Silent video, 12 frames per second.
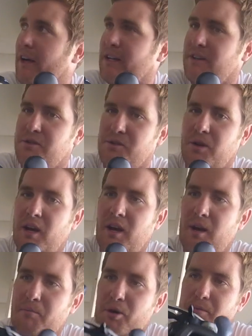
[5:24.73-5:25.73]
I can do
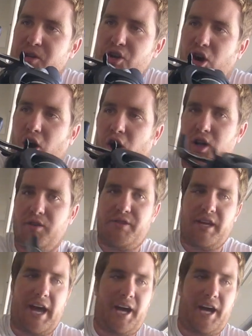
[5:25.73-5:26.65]
pretty much all of the